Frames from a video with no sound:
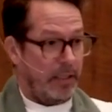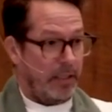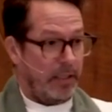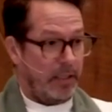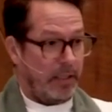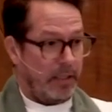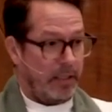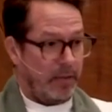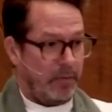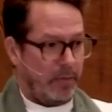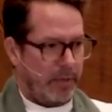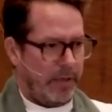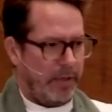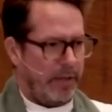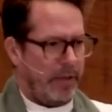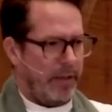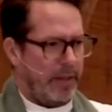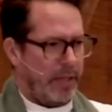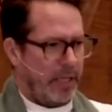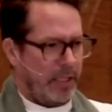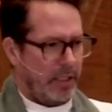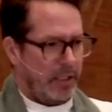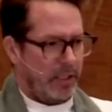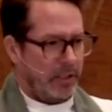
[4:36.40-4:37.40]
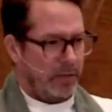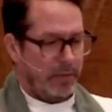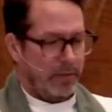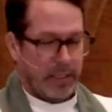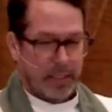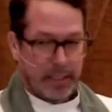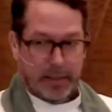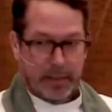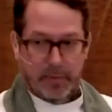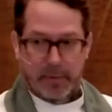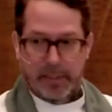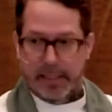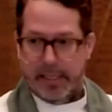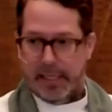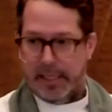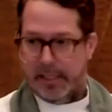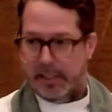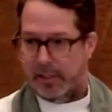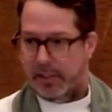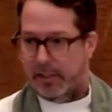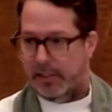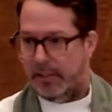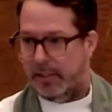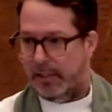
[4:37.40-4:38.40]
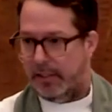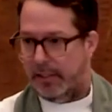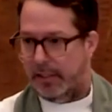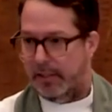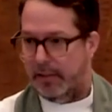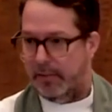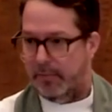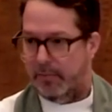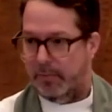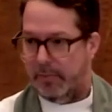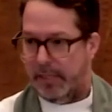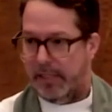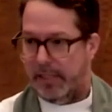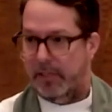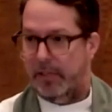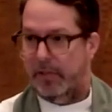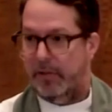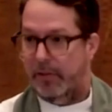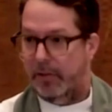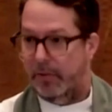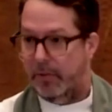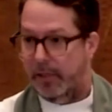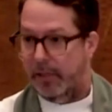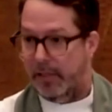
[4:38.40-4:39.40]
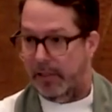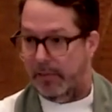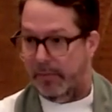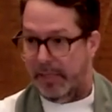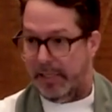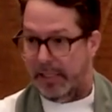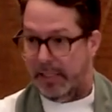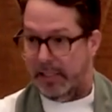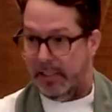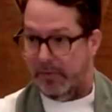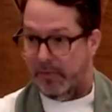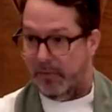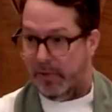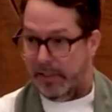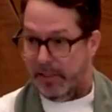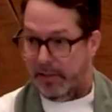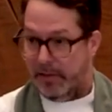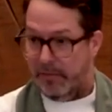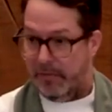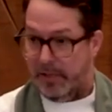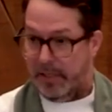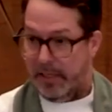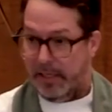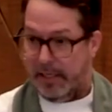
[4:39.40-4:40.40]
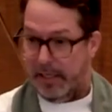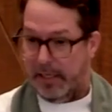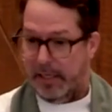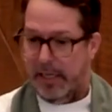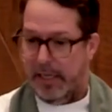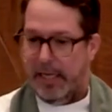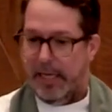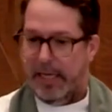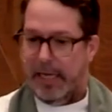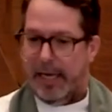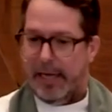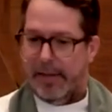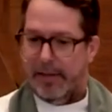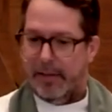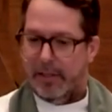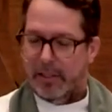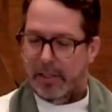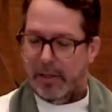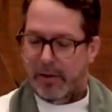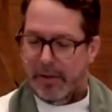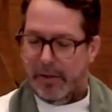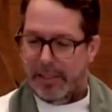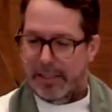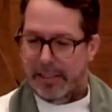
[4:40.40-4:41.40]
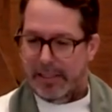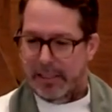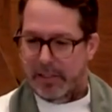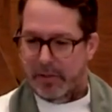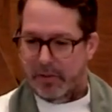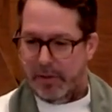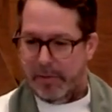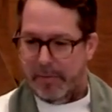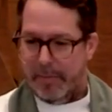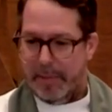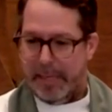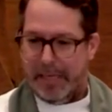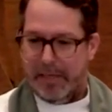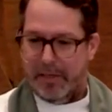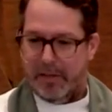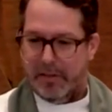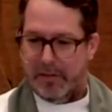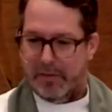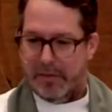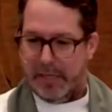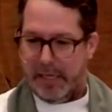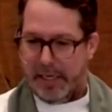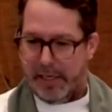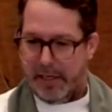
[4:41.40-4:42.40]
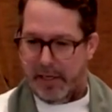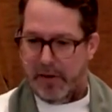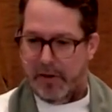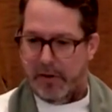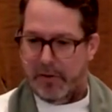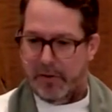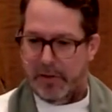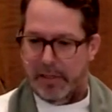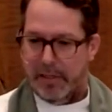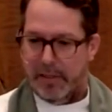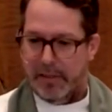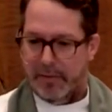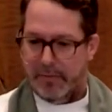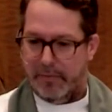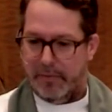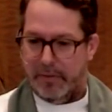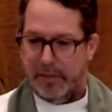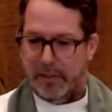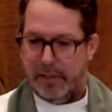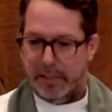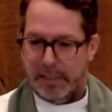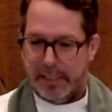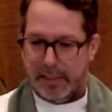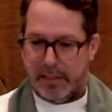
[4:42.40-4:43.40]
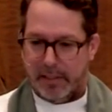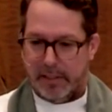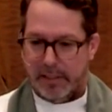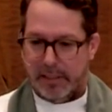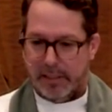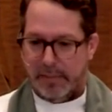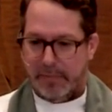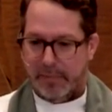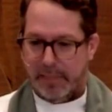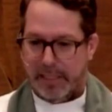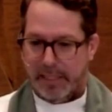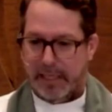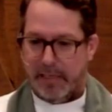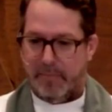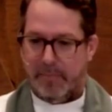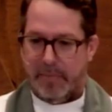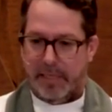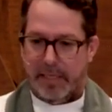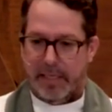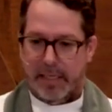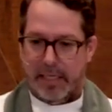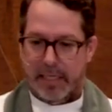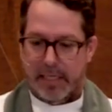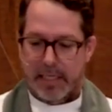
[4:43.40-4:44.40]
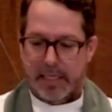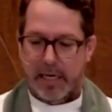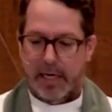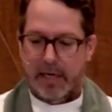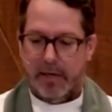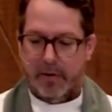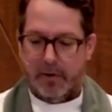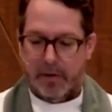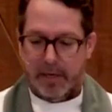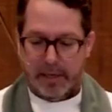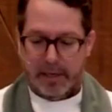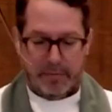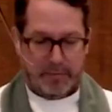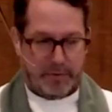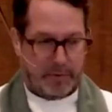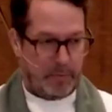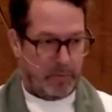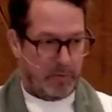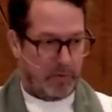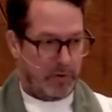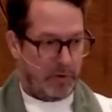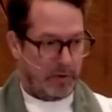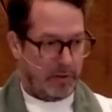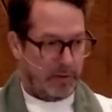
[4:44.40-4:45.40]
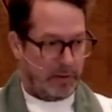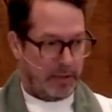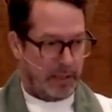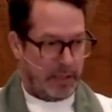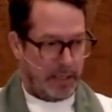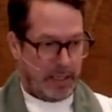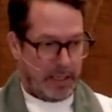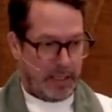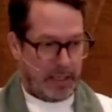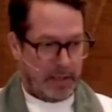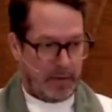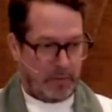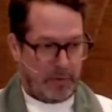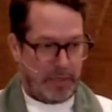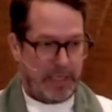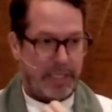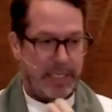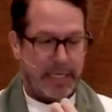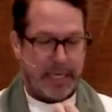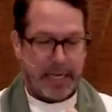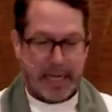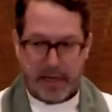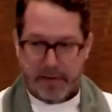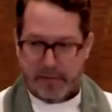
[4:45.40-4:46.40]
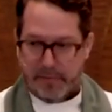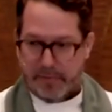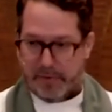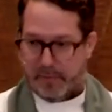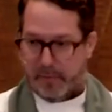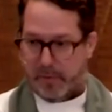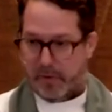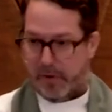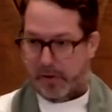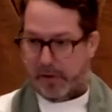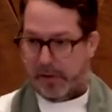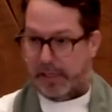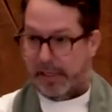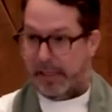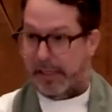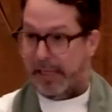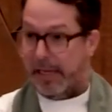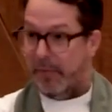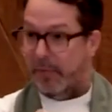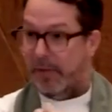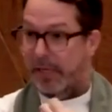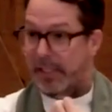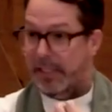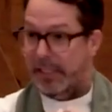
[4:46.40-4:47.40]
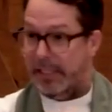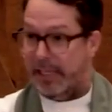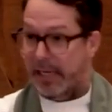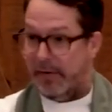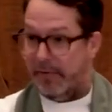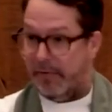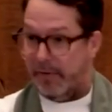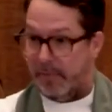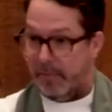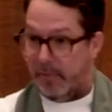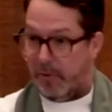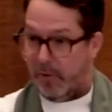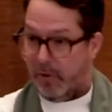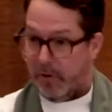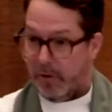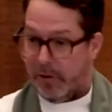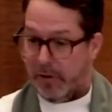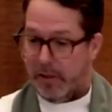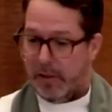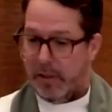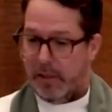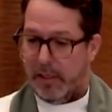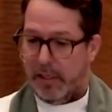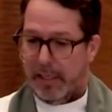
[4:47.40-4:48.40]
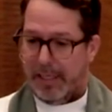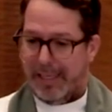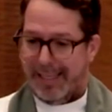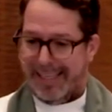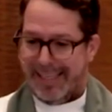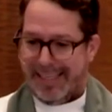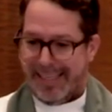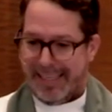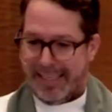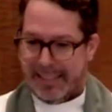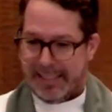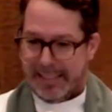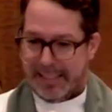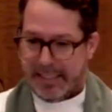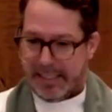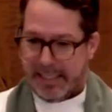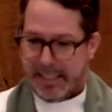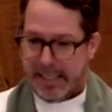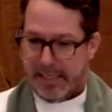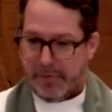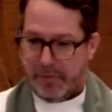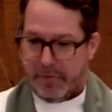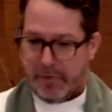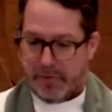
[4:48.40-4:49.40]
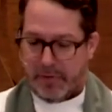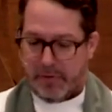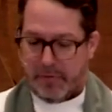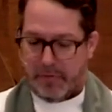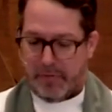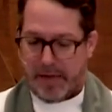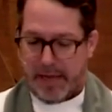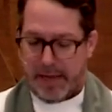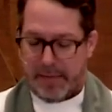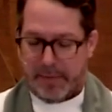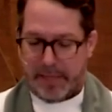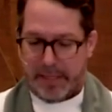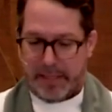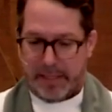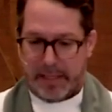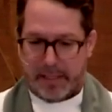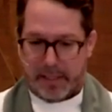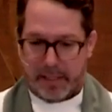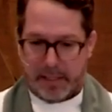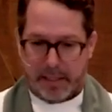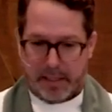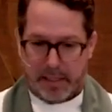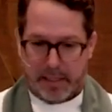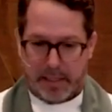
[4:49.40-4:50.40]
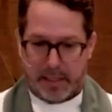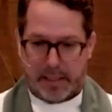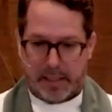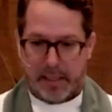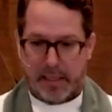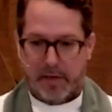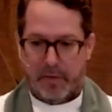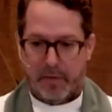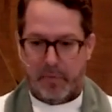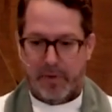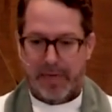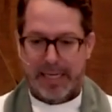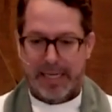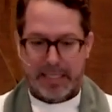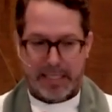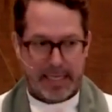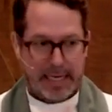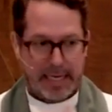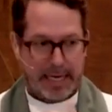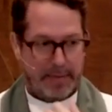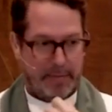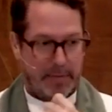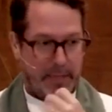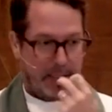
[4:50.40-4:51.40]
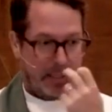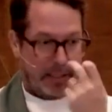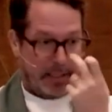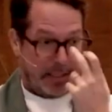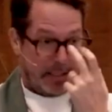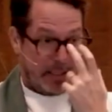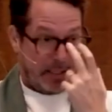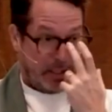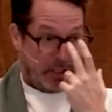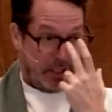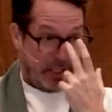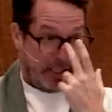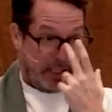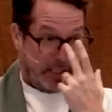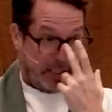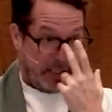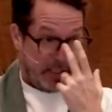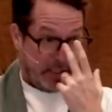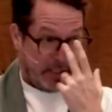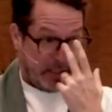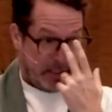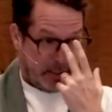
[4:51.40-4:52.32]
What are the things you've done? Well, that's, you know, that's who you are because of what you've done. And there's always this remainder of like, no, there feels like there's something in me that's hungering for more, reaching out for more. And that reaching out for more is the gift of the family that God reestablishes in Jesus.